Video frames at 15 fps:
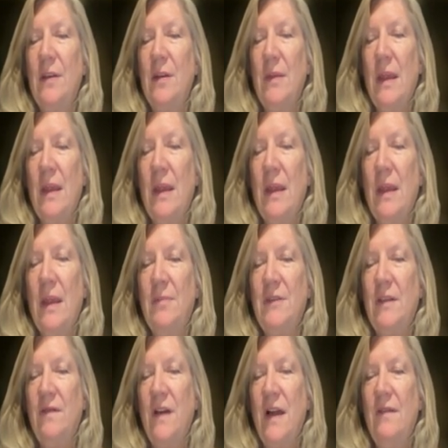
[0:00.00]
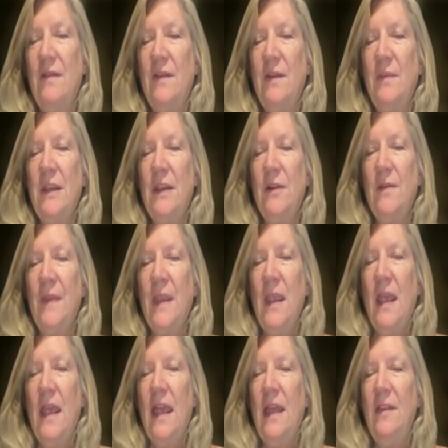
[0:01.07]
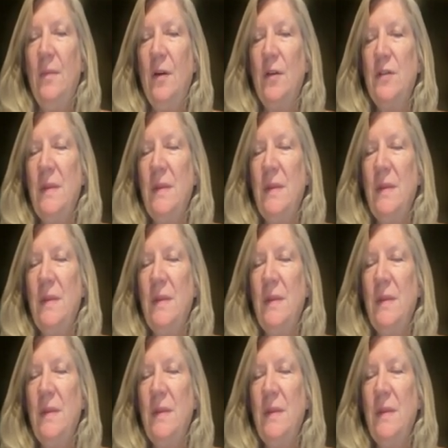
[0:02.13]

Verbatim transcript: There can be up to five of them here. And the most